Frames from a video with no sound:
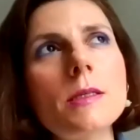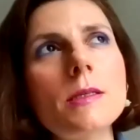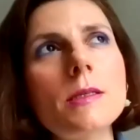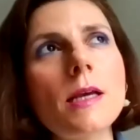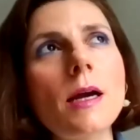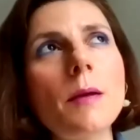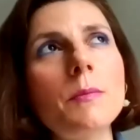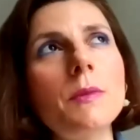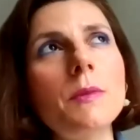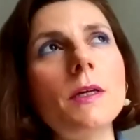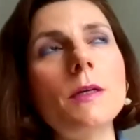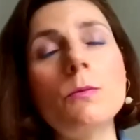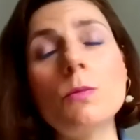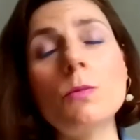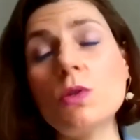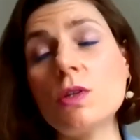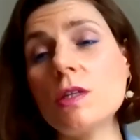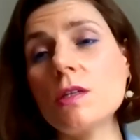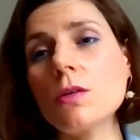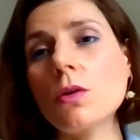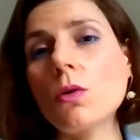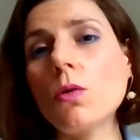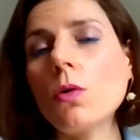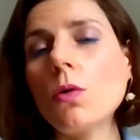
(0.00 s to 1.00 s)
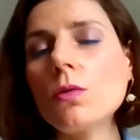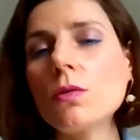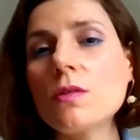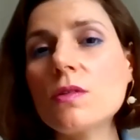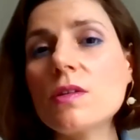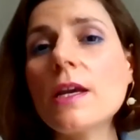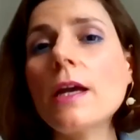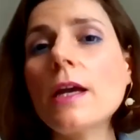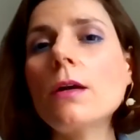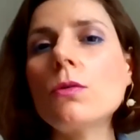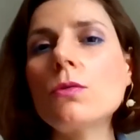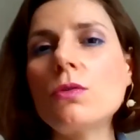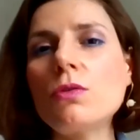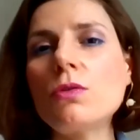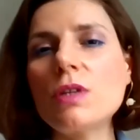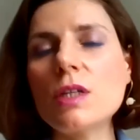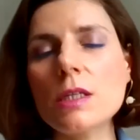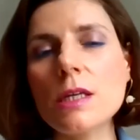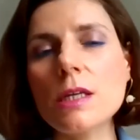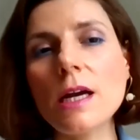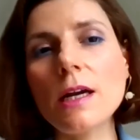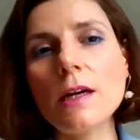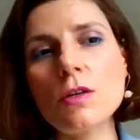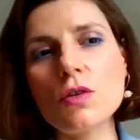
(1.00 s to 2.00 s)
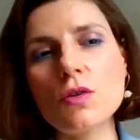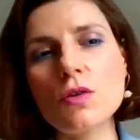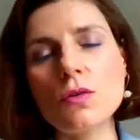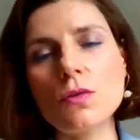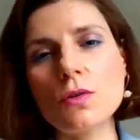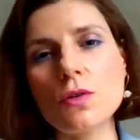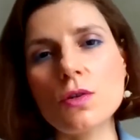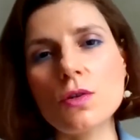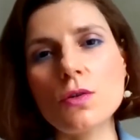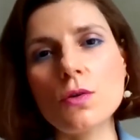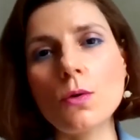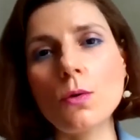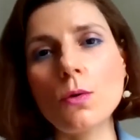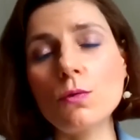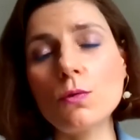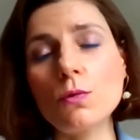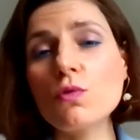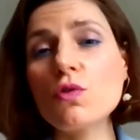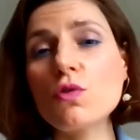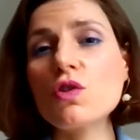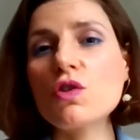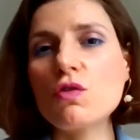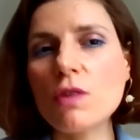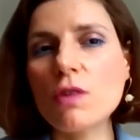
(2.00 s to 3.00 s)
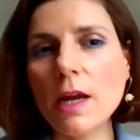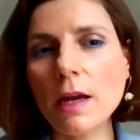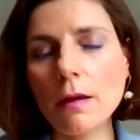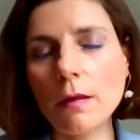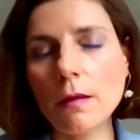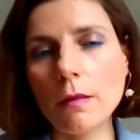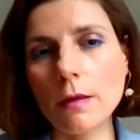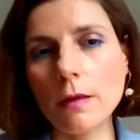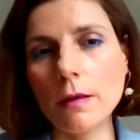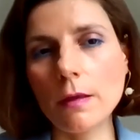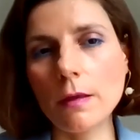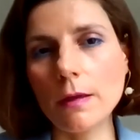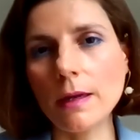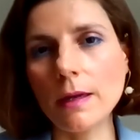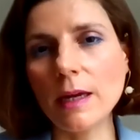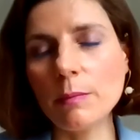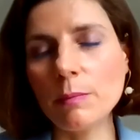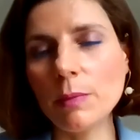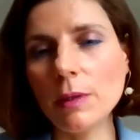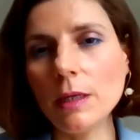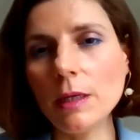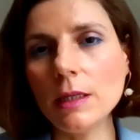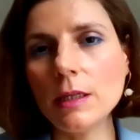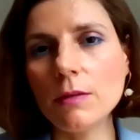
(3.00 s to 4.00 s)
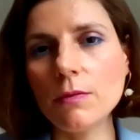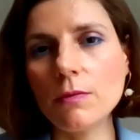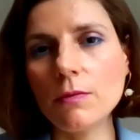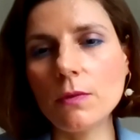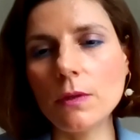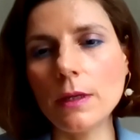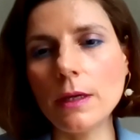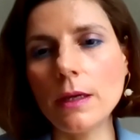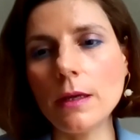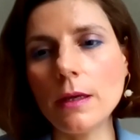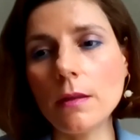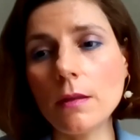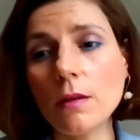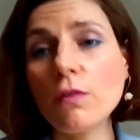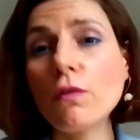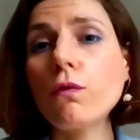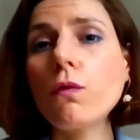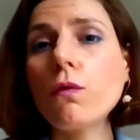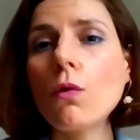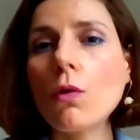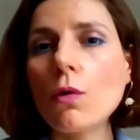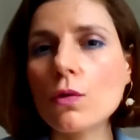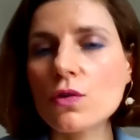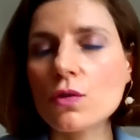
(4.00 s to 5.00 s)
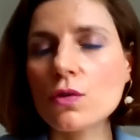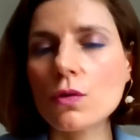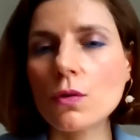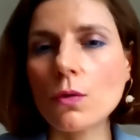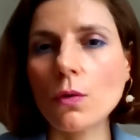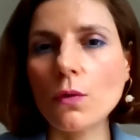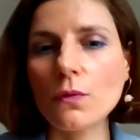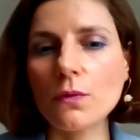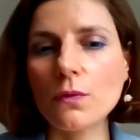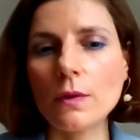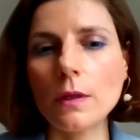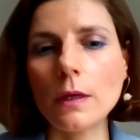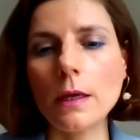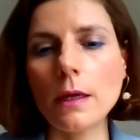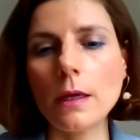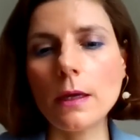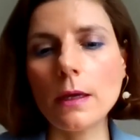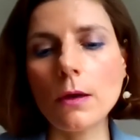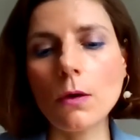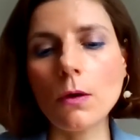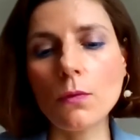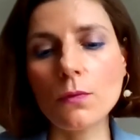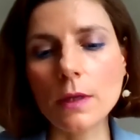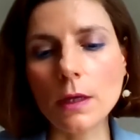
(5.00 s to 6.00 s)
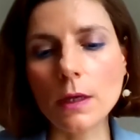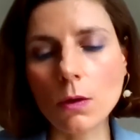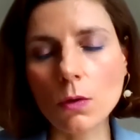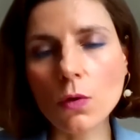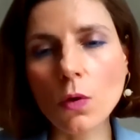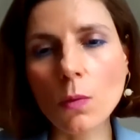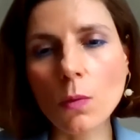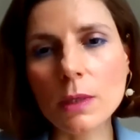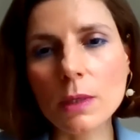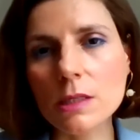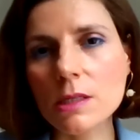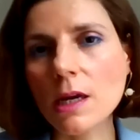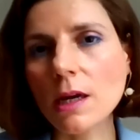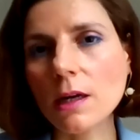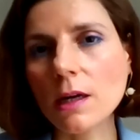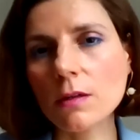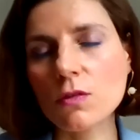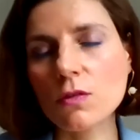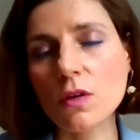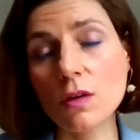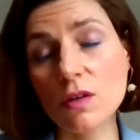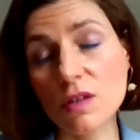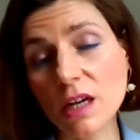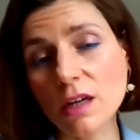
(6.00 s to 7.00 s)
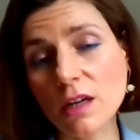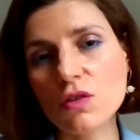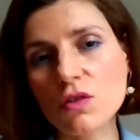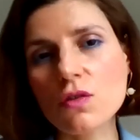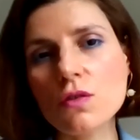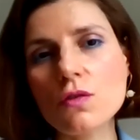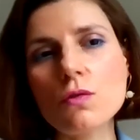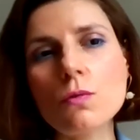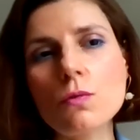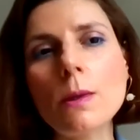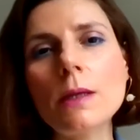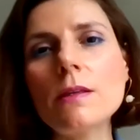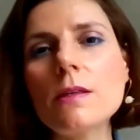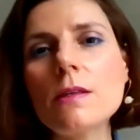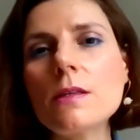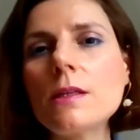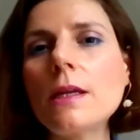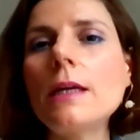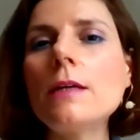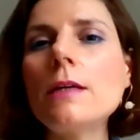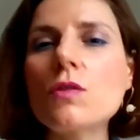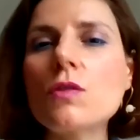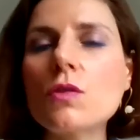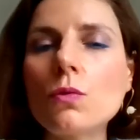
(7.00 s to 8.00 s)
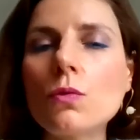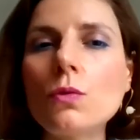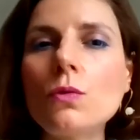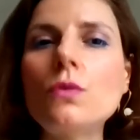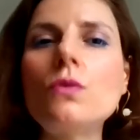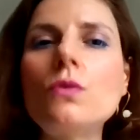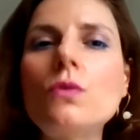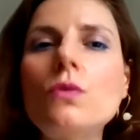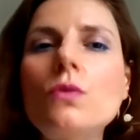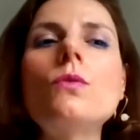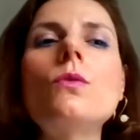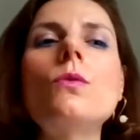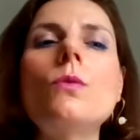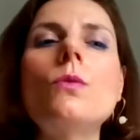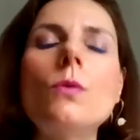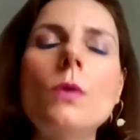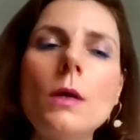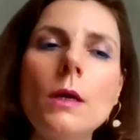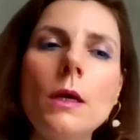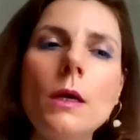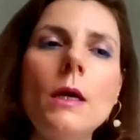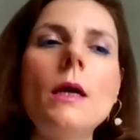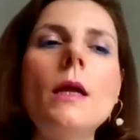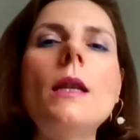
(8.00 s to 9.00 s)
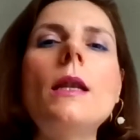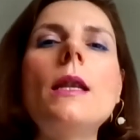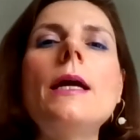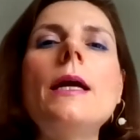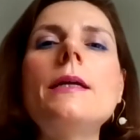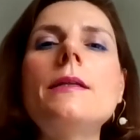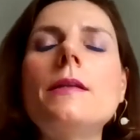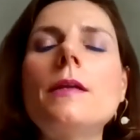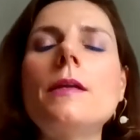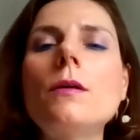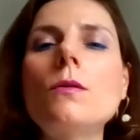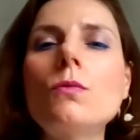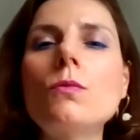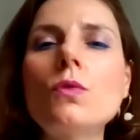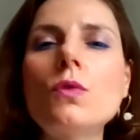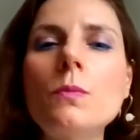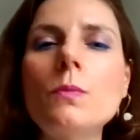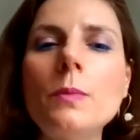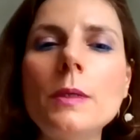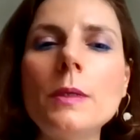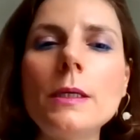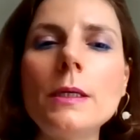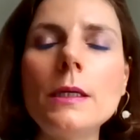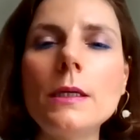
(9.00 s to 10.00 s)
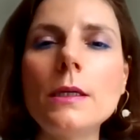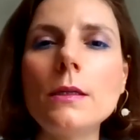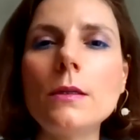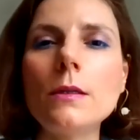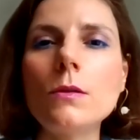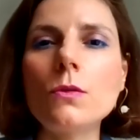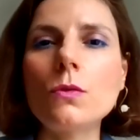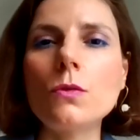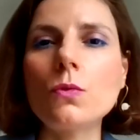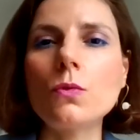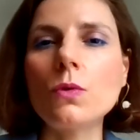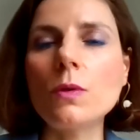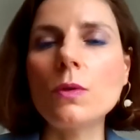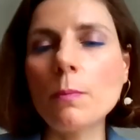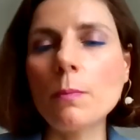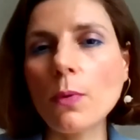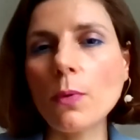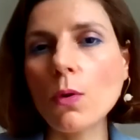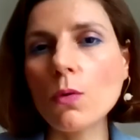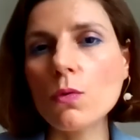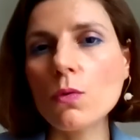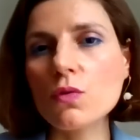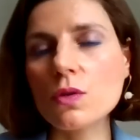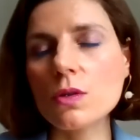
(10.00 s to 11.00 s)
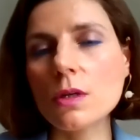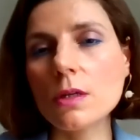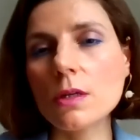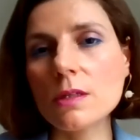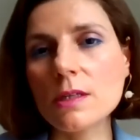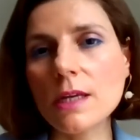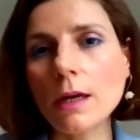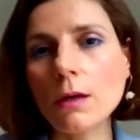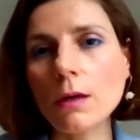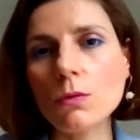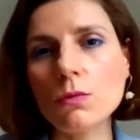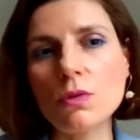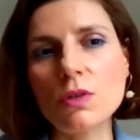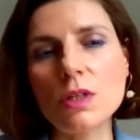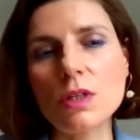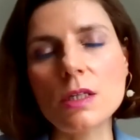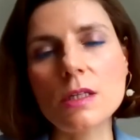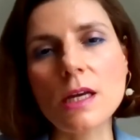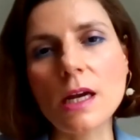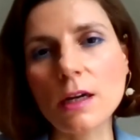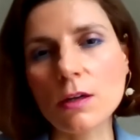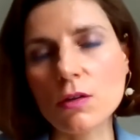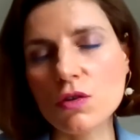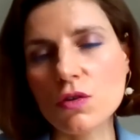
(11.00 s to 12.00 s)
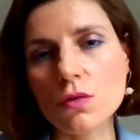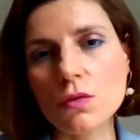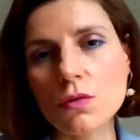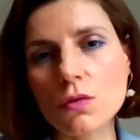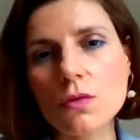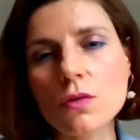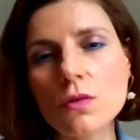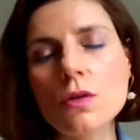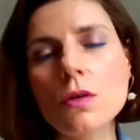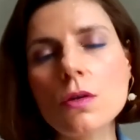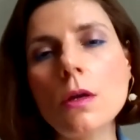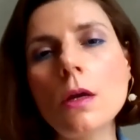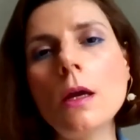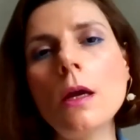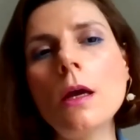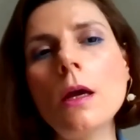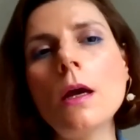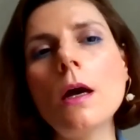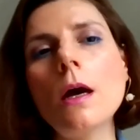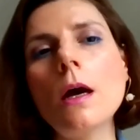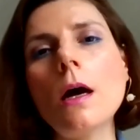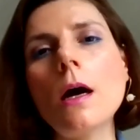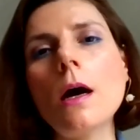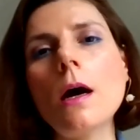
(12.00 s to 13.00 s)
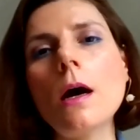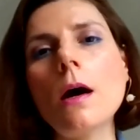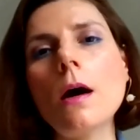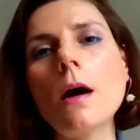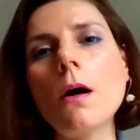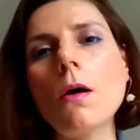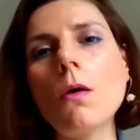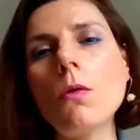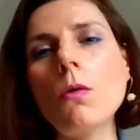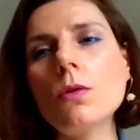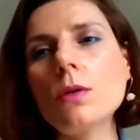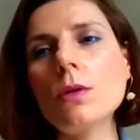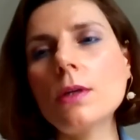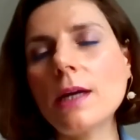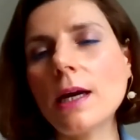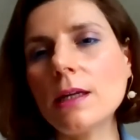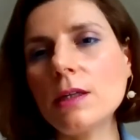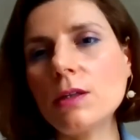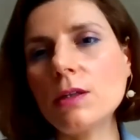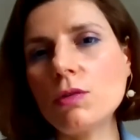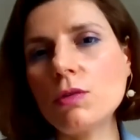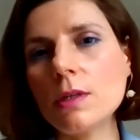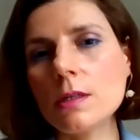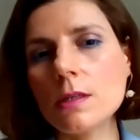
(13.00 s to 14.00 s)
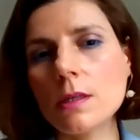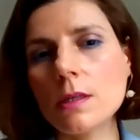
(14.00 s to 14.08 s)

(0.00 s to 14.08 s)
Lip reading: something which is called secondary sanctions. So to strengthen, I believe, the force of the economic sanctions, what states could do later would be to impose secondary sanctions on countries